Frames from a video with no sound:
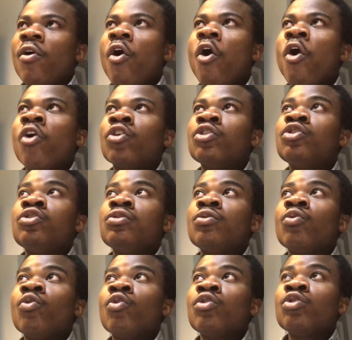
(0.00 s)
on
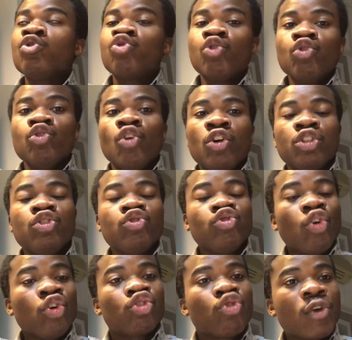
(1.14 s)

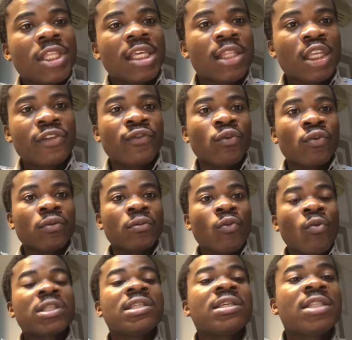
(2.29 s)
doing the needful?
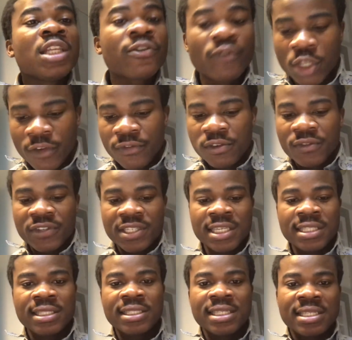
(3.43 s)
What is the needful? If you've
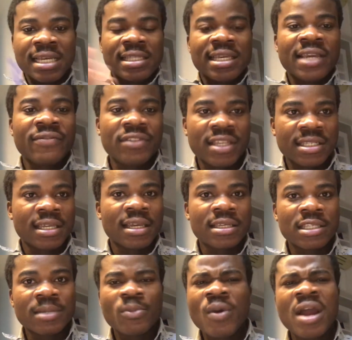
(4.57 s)
seen these are the evidence
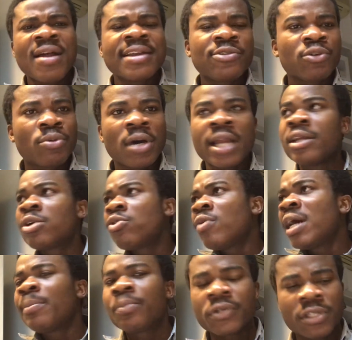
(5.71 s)
against him, why write to Buhari? Go
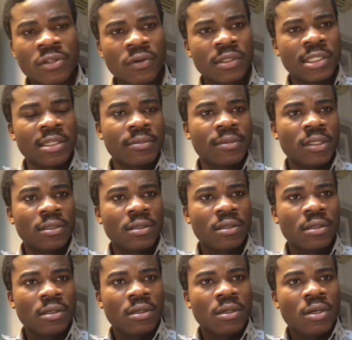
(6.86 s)
and prosecute him.
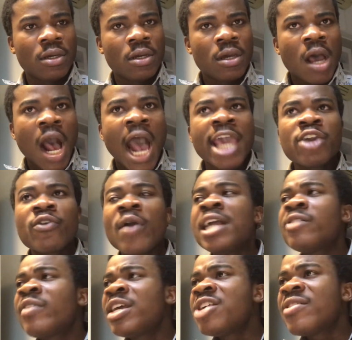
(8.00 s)
Are
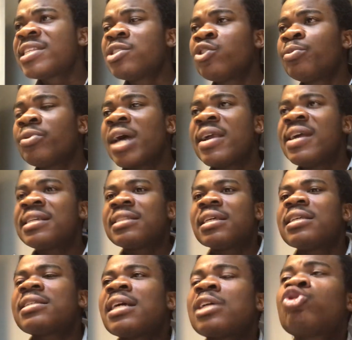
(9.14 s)
you writing to Buhari and
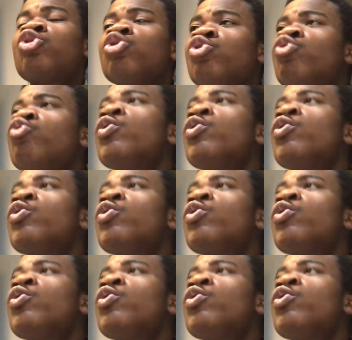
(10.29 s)
says, should